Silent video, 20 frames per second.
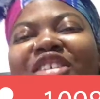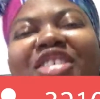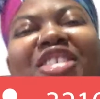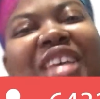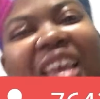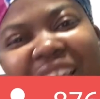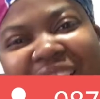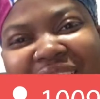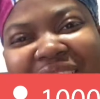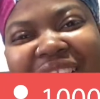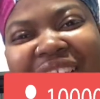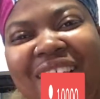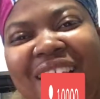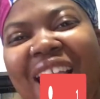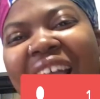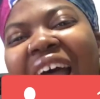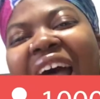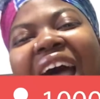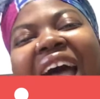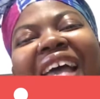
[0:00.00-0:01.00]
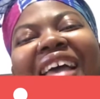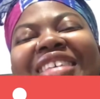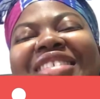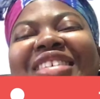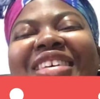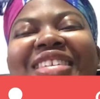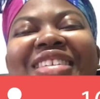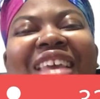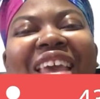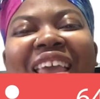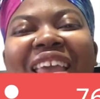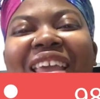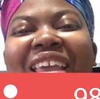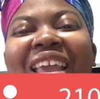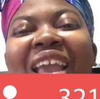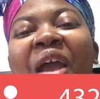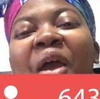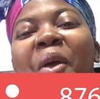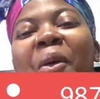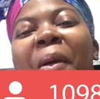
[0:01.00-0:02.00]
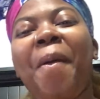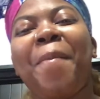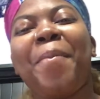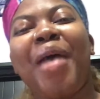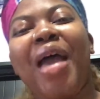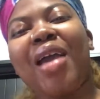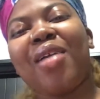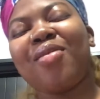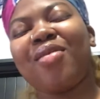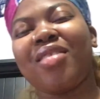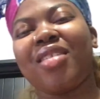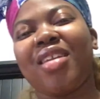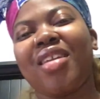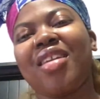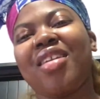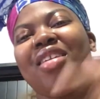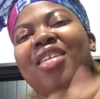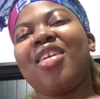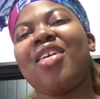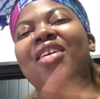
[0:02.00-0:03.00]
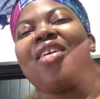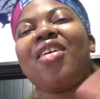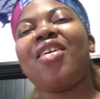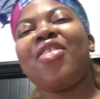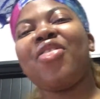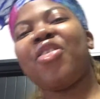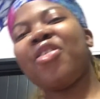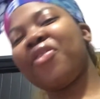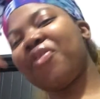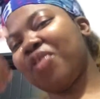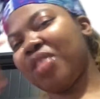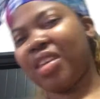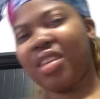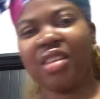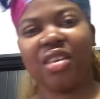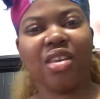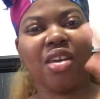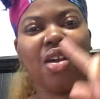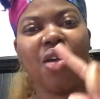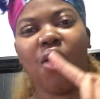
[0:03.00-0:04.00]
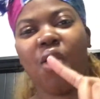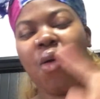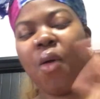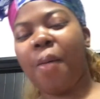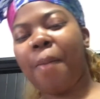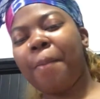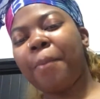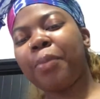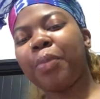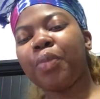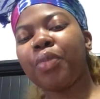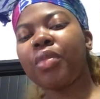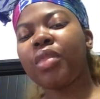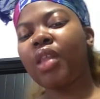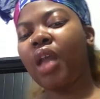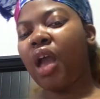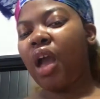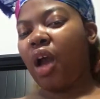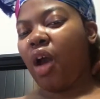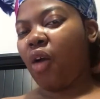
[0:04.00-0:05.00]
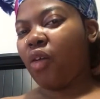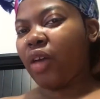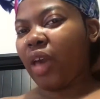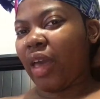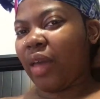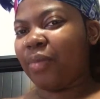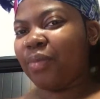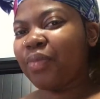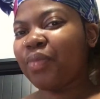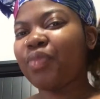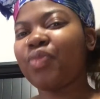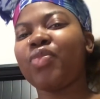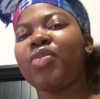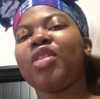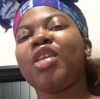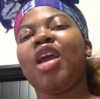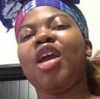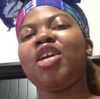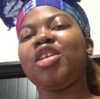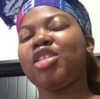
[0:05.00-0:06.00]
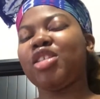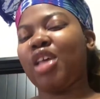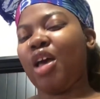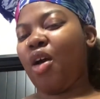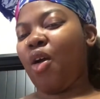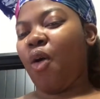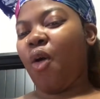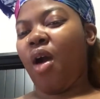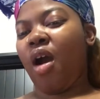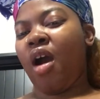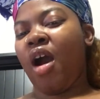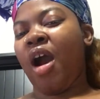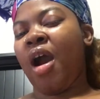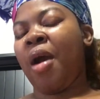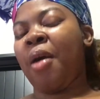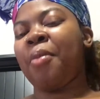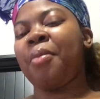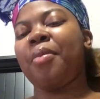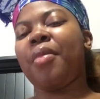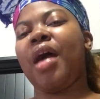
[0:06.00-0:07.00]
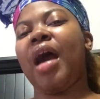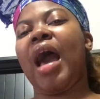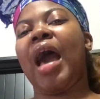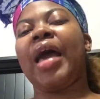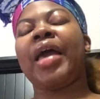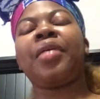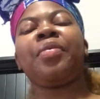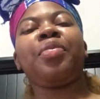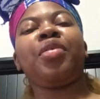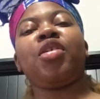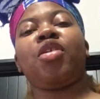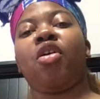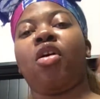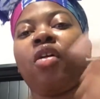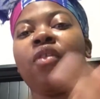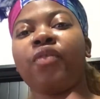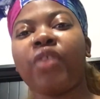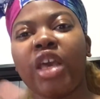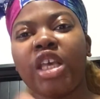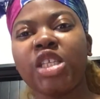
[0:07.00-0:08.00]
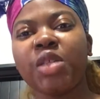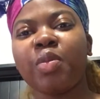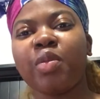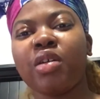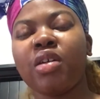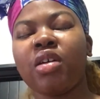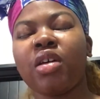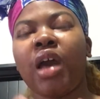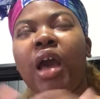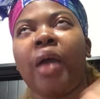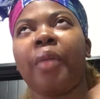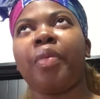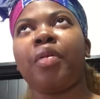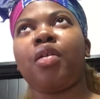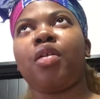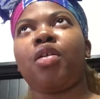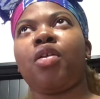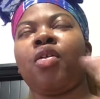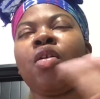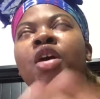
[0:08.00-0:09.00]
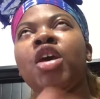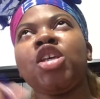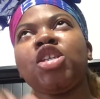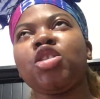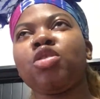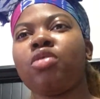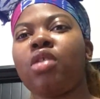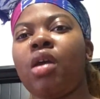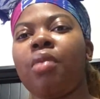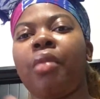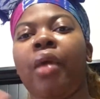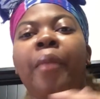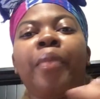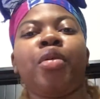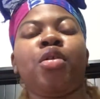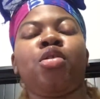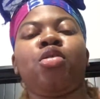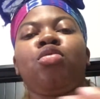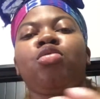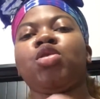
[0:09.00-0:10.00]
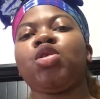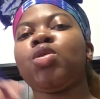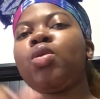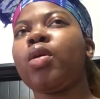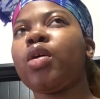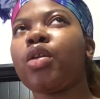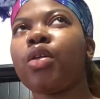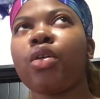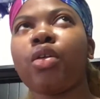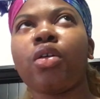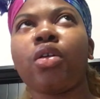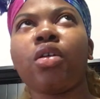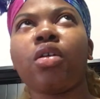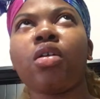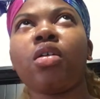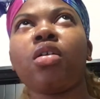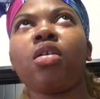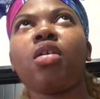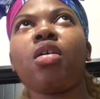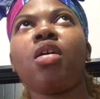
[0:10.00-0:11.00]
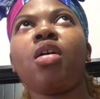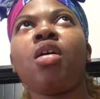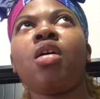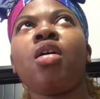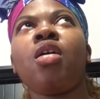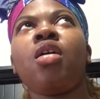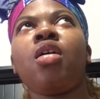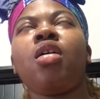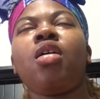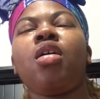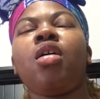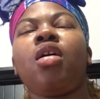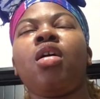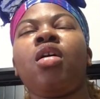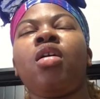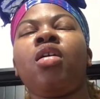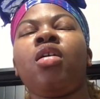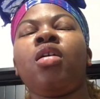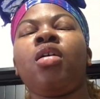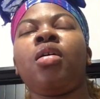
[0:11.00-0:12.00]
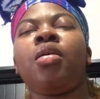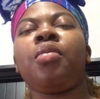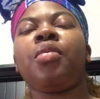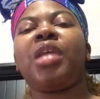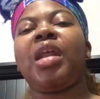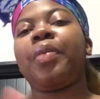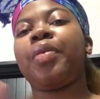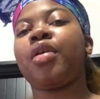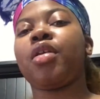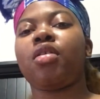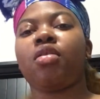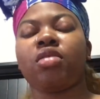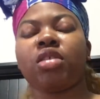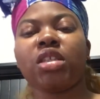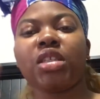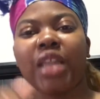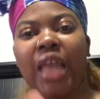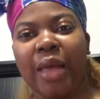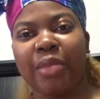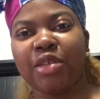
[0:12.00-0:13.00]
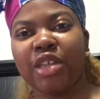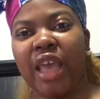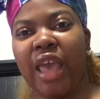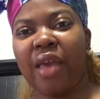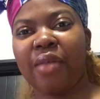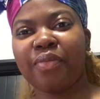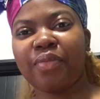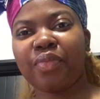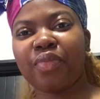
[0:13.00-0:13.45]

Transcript: Shay, and today we're back with another video. Okay, so I put it on Facebook, I put it on Instagram, I put it on Twitter, and I put it on Snapchat.